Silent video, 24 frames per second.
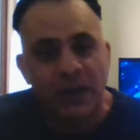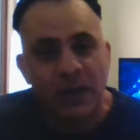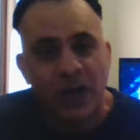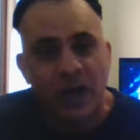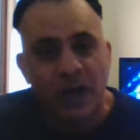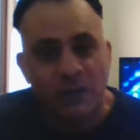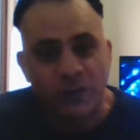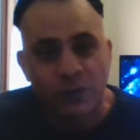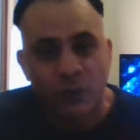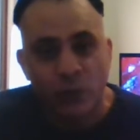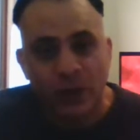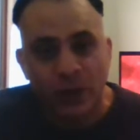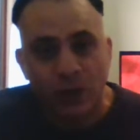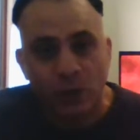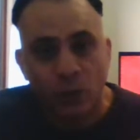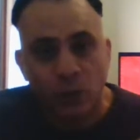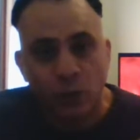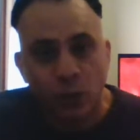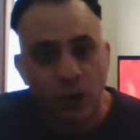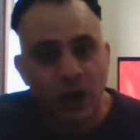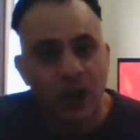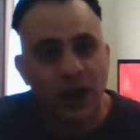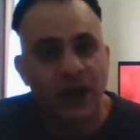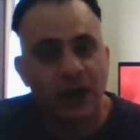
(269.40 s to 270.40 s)
I thought it
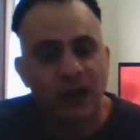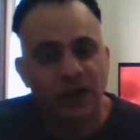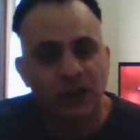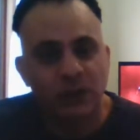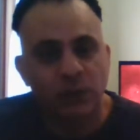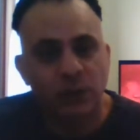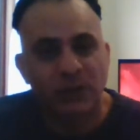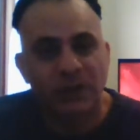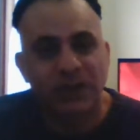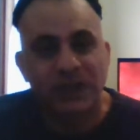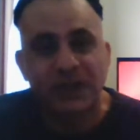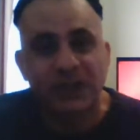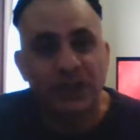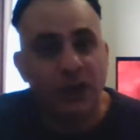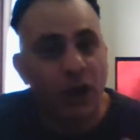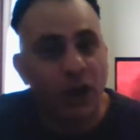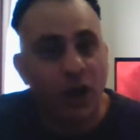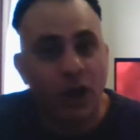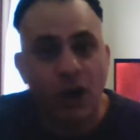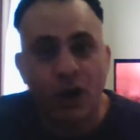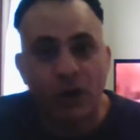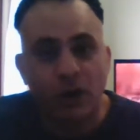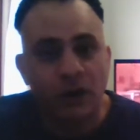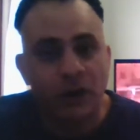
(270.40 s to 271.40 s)
worked with his
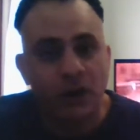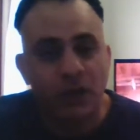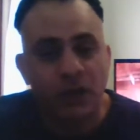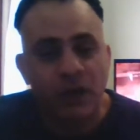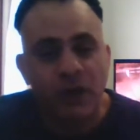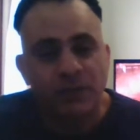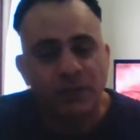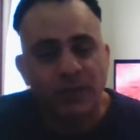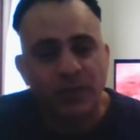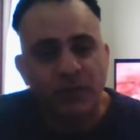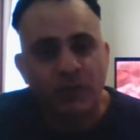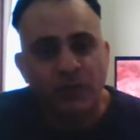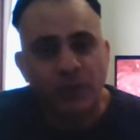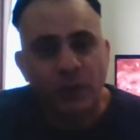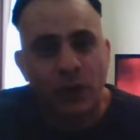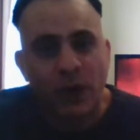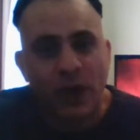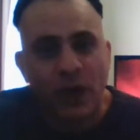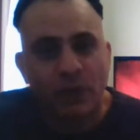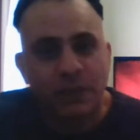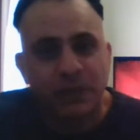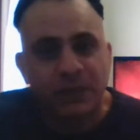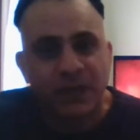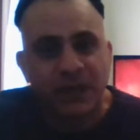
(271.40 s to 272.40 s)
arc
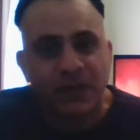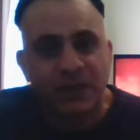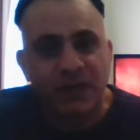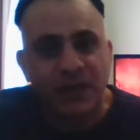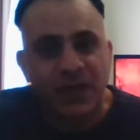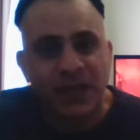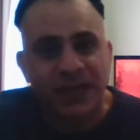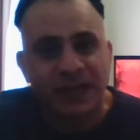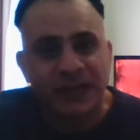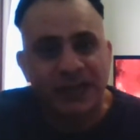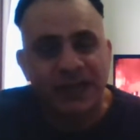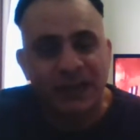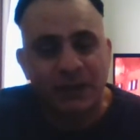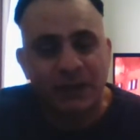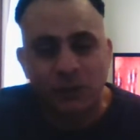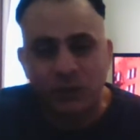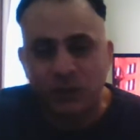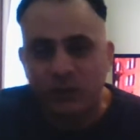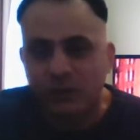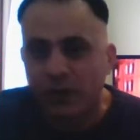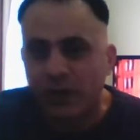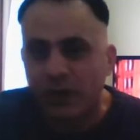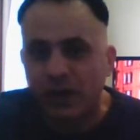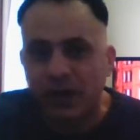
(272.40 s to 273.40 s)
throughout BVS. It was
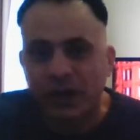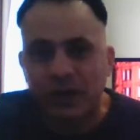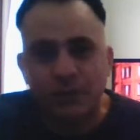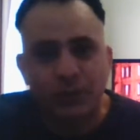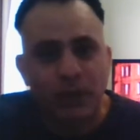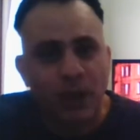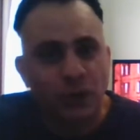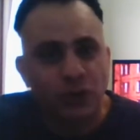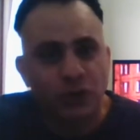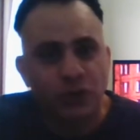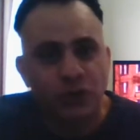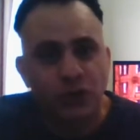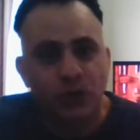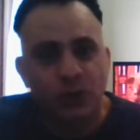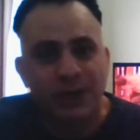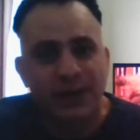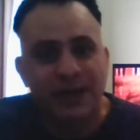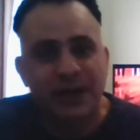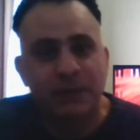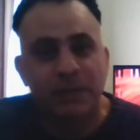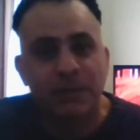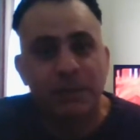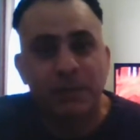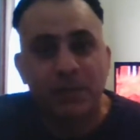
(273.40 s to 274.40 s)
very emotional
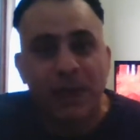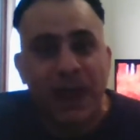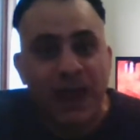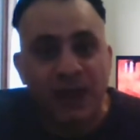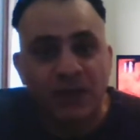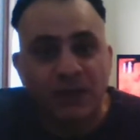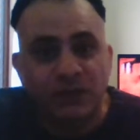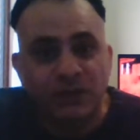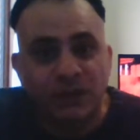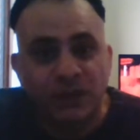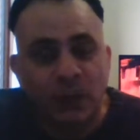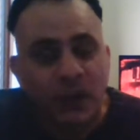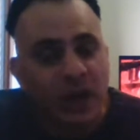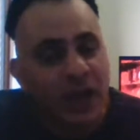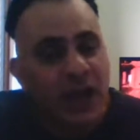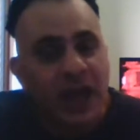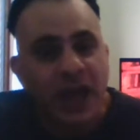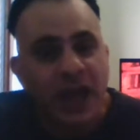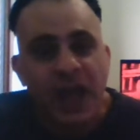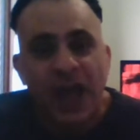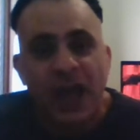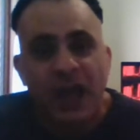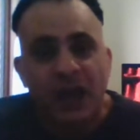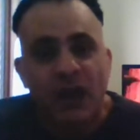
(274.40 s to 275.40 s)
and impactful,
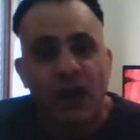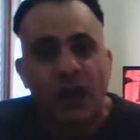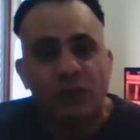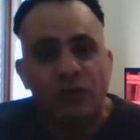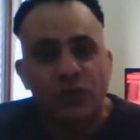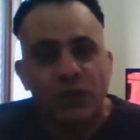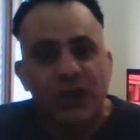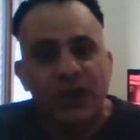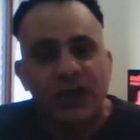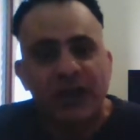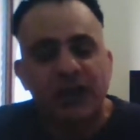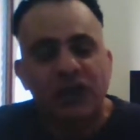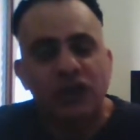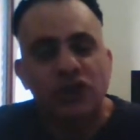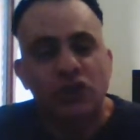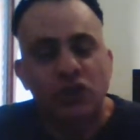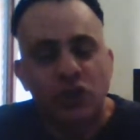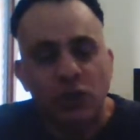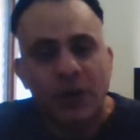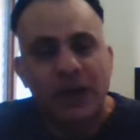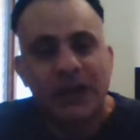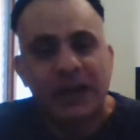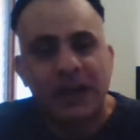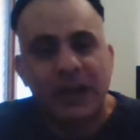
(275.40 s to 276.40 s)
and I really
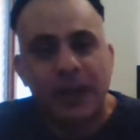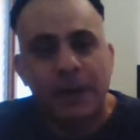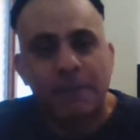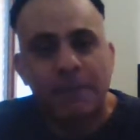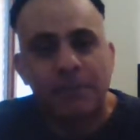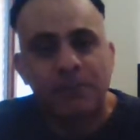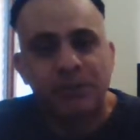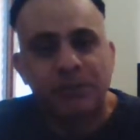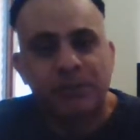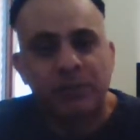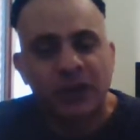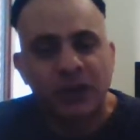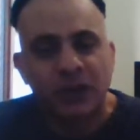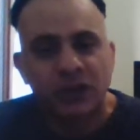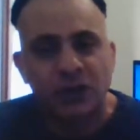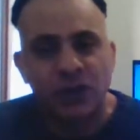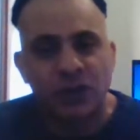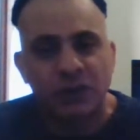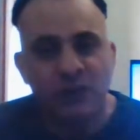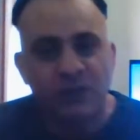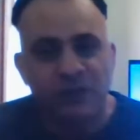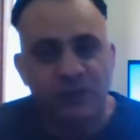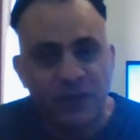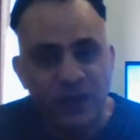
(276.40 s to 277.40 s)
enjoyed it. So
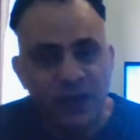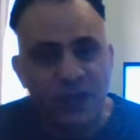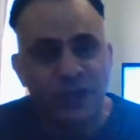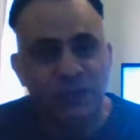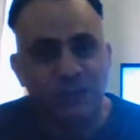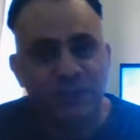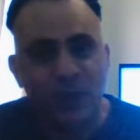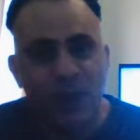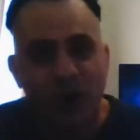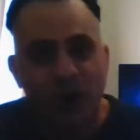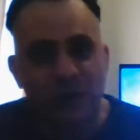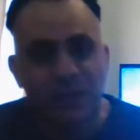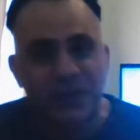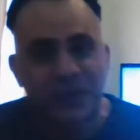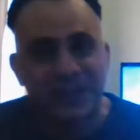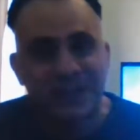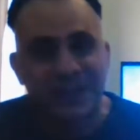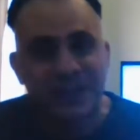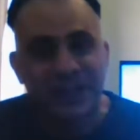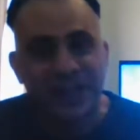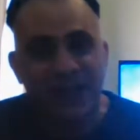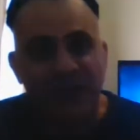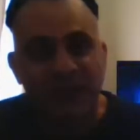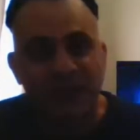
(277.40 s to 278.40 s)
the first part of his
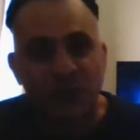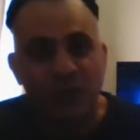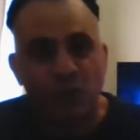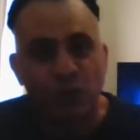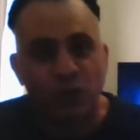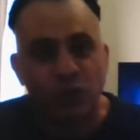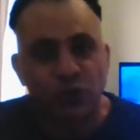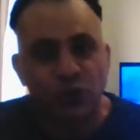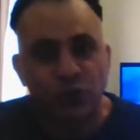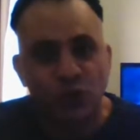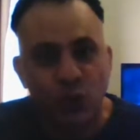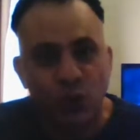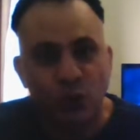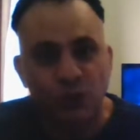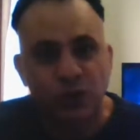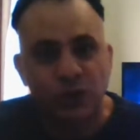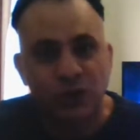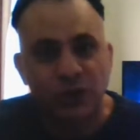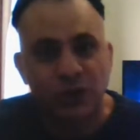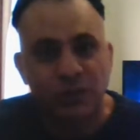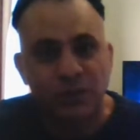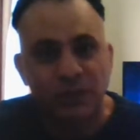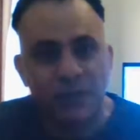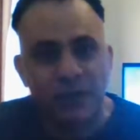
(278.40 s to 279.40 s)
death was
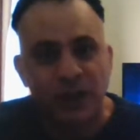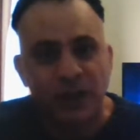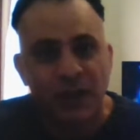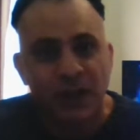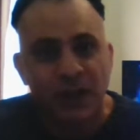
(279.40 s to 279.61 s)
awesome.